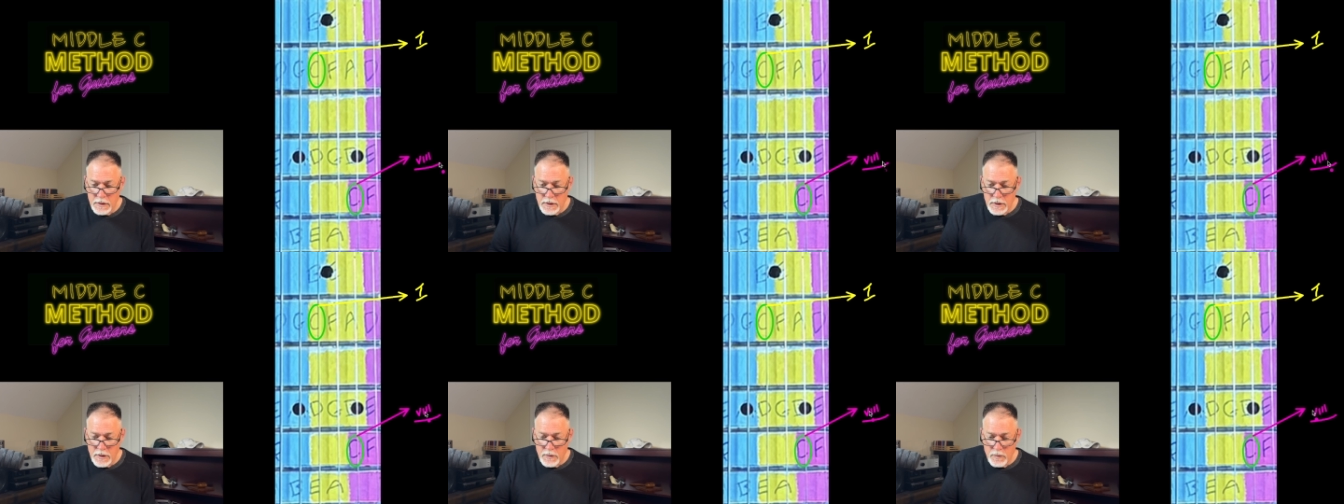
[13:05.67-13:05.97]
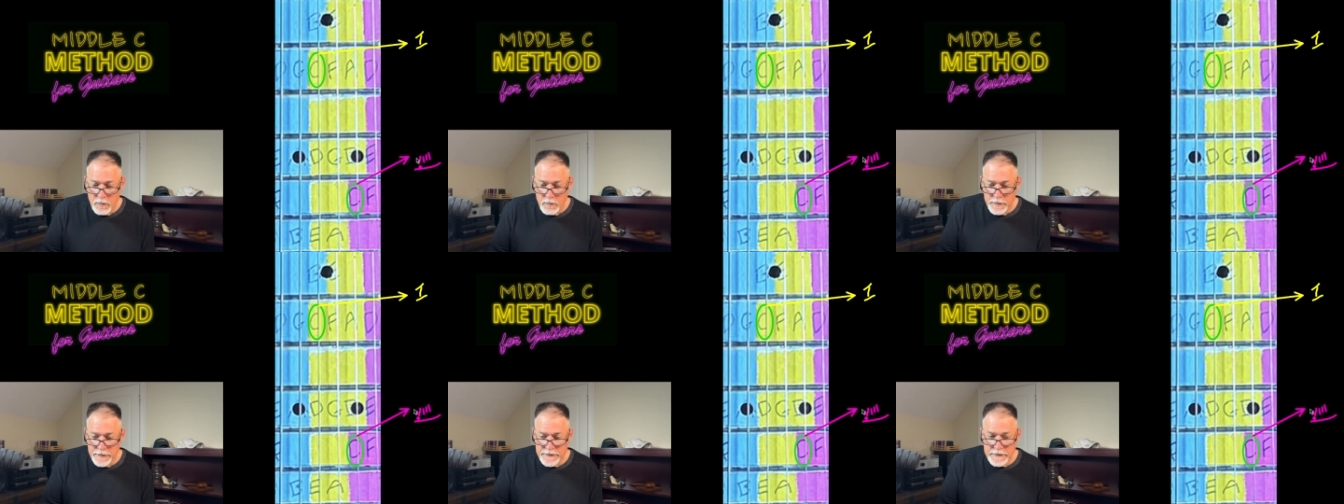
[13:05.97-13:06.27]
And
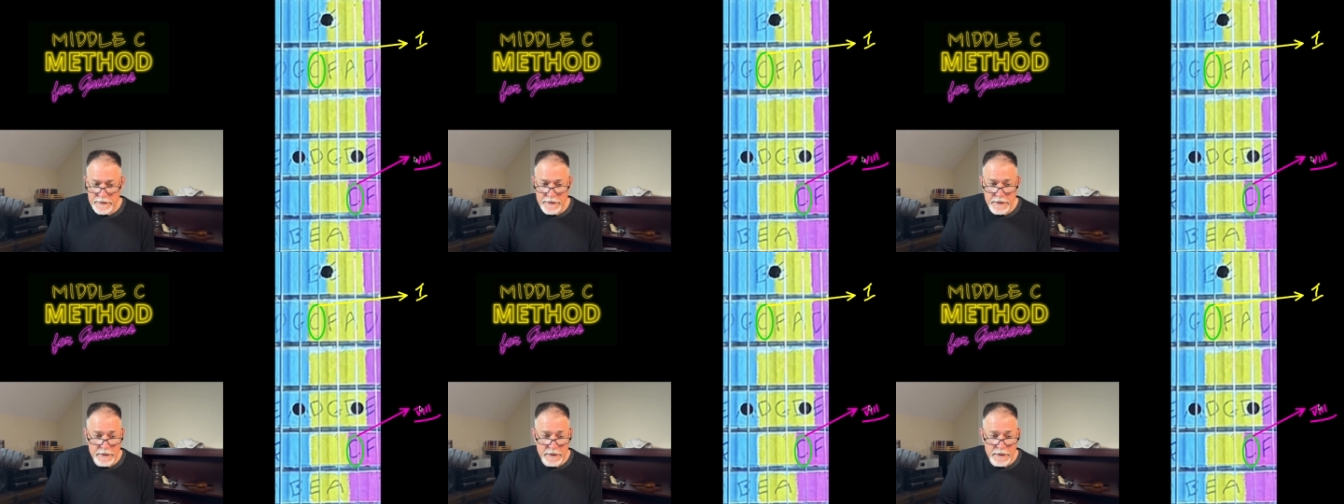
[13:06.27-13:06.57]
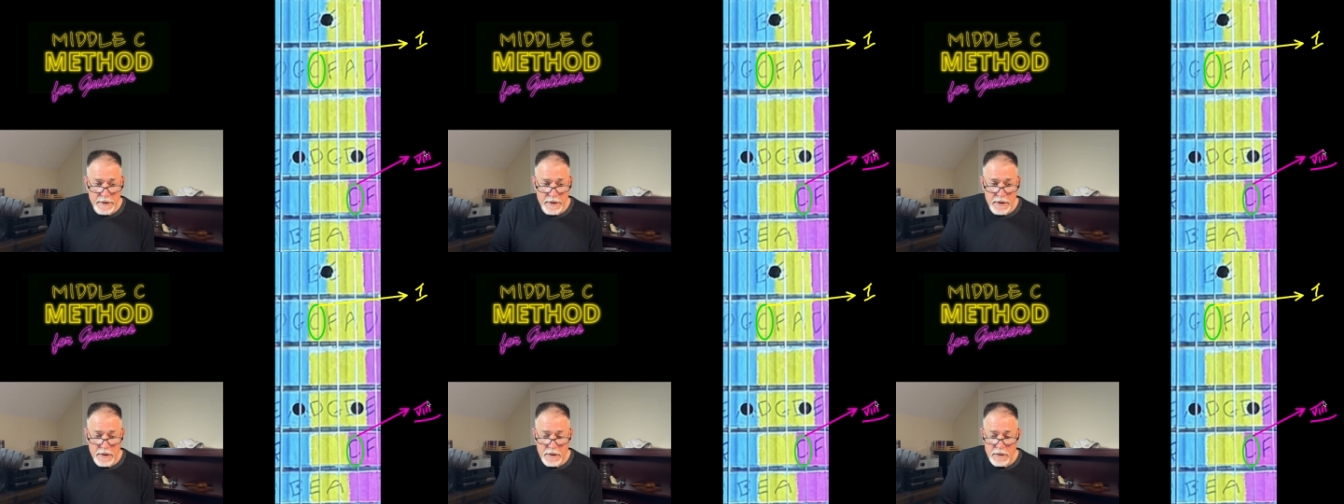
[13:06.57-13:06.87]
when we sit
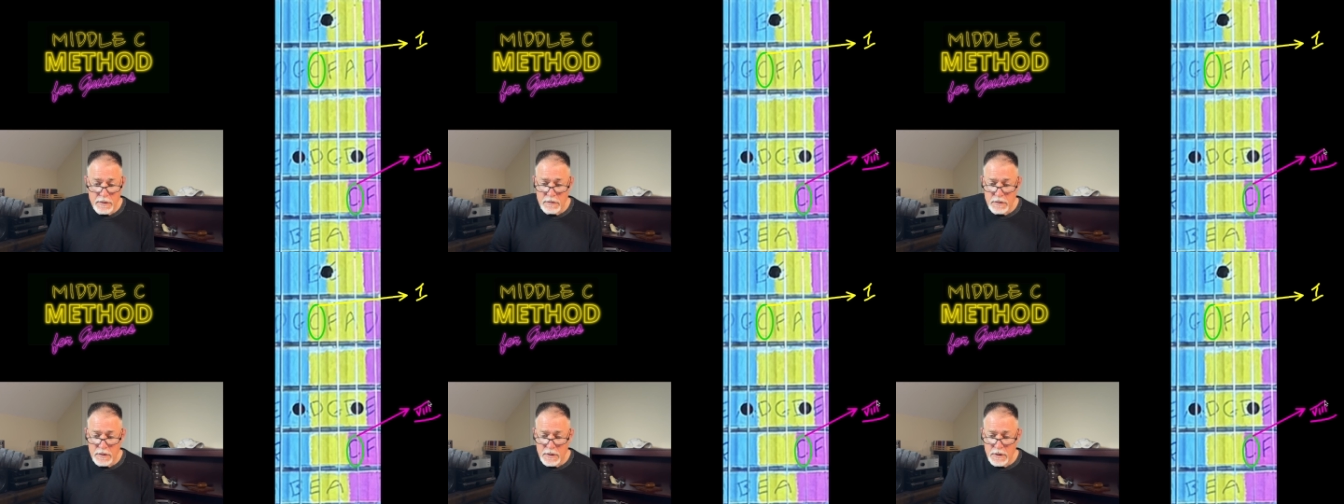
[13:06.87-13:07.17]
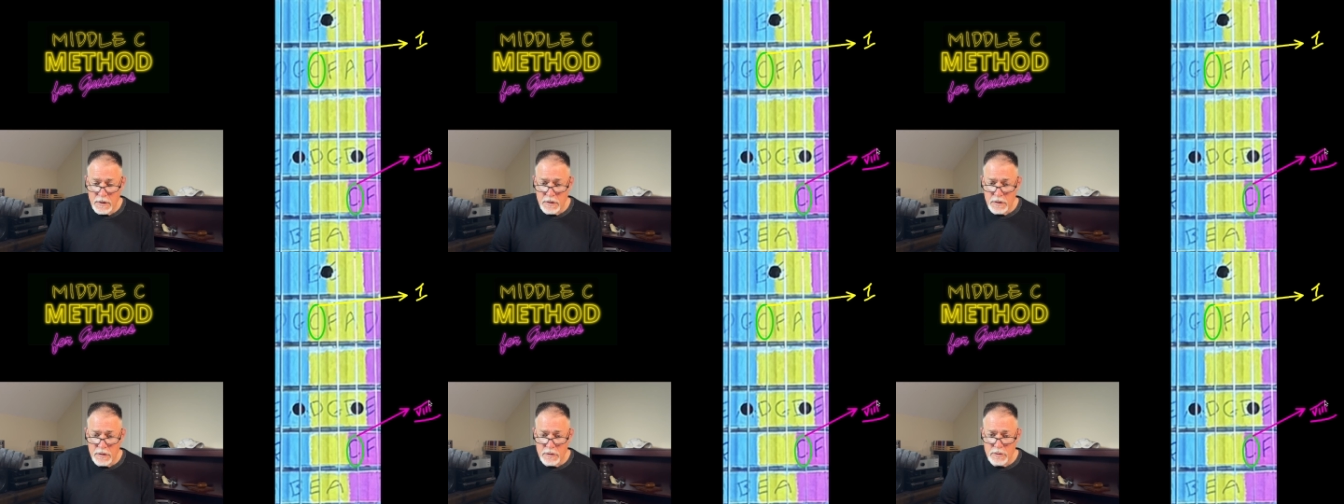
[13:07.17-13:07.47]
down
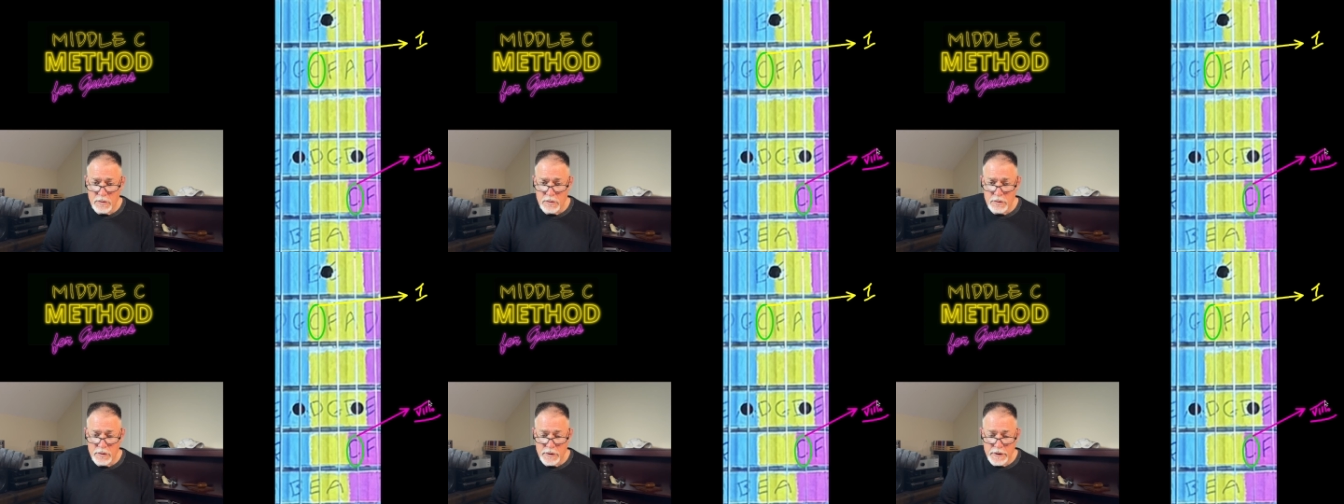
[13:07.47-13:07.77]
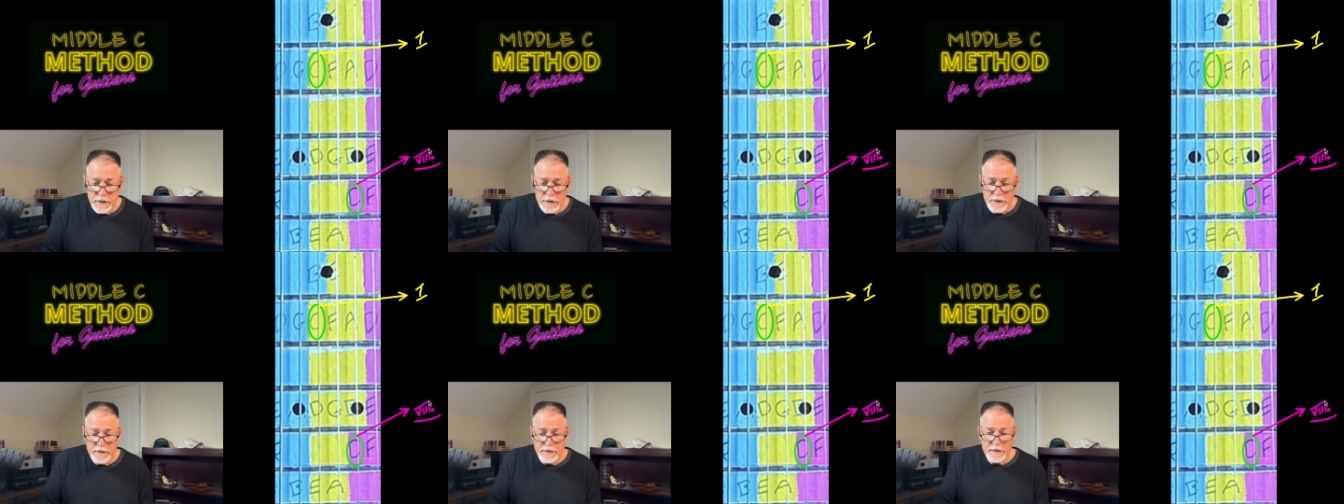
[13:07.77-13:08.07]
and
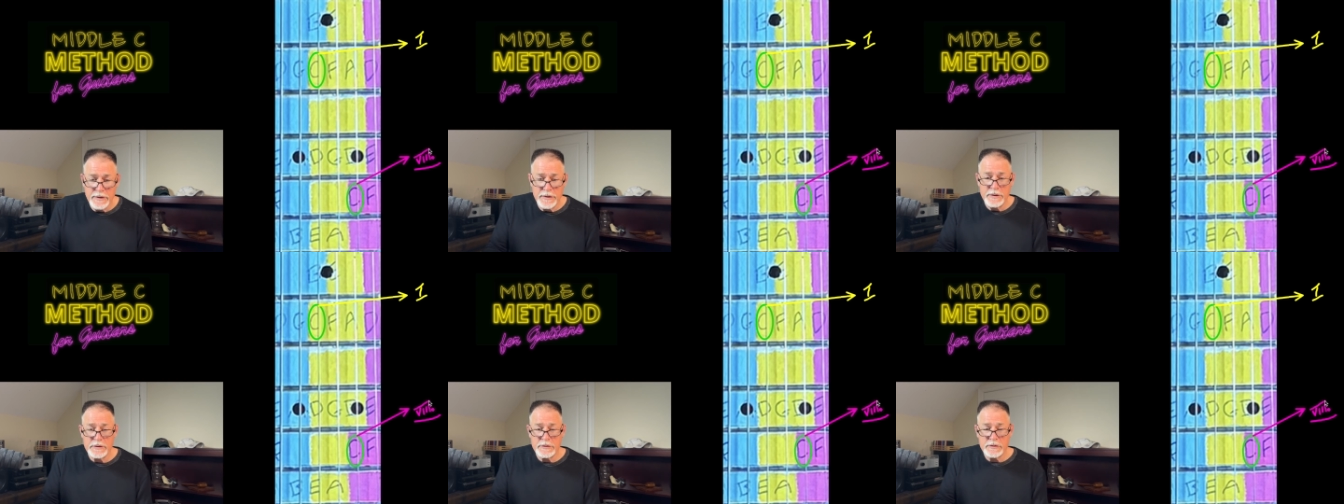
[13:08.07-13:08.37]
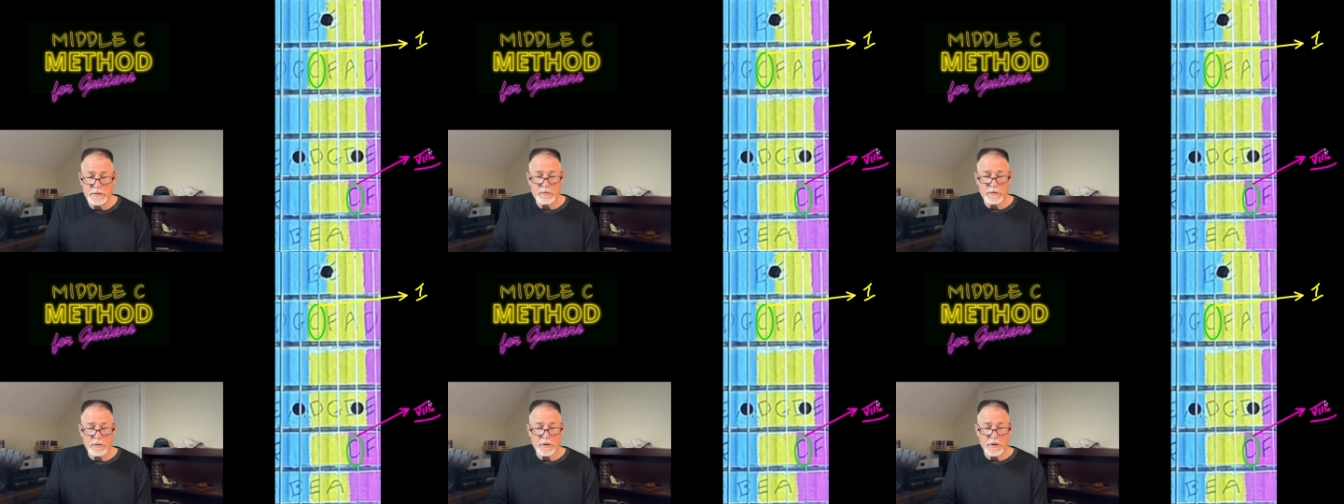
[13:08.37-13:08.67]
look at
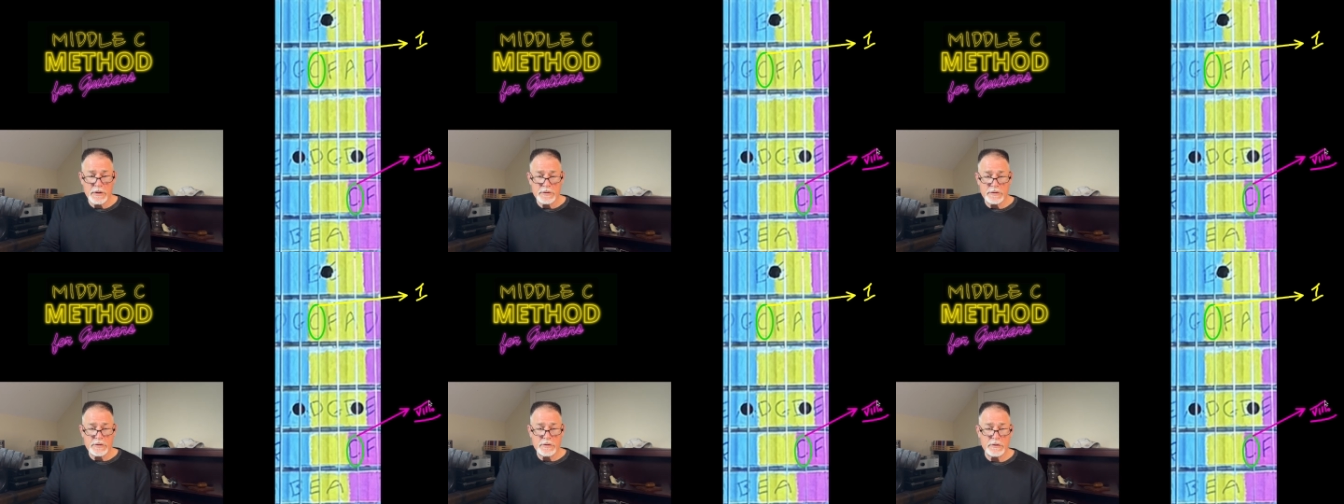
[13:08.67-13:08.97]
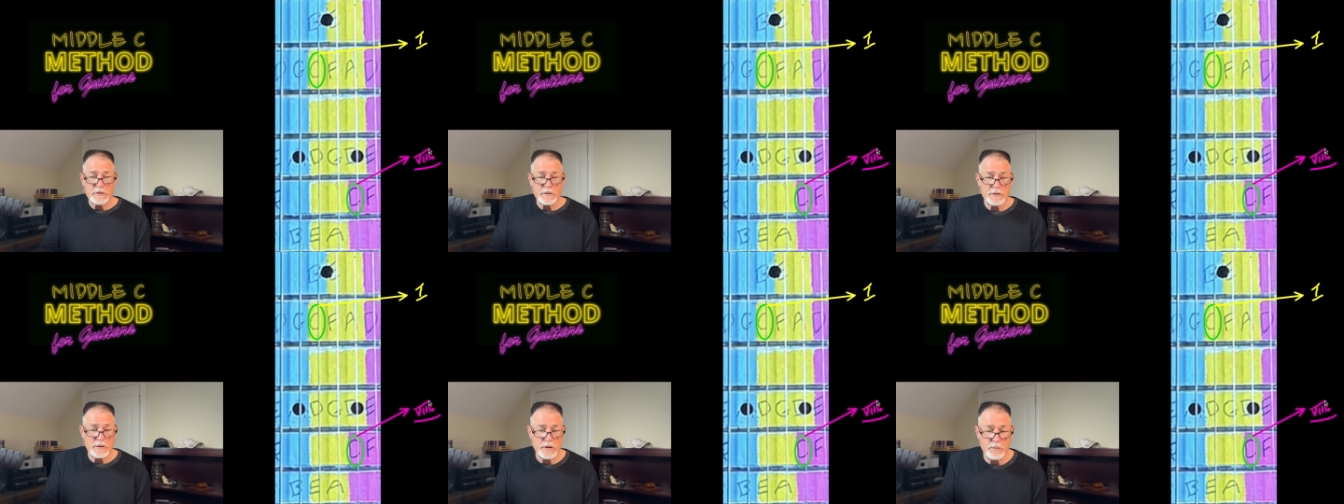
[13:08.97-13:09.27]
this
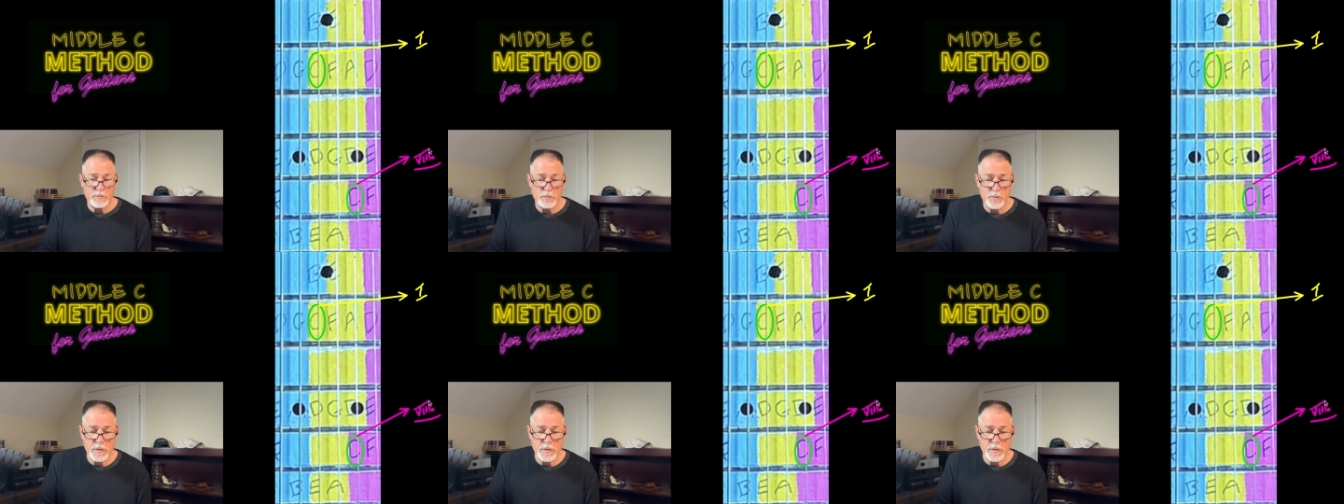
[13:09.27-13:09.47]
relationship,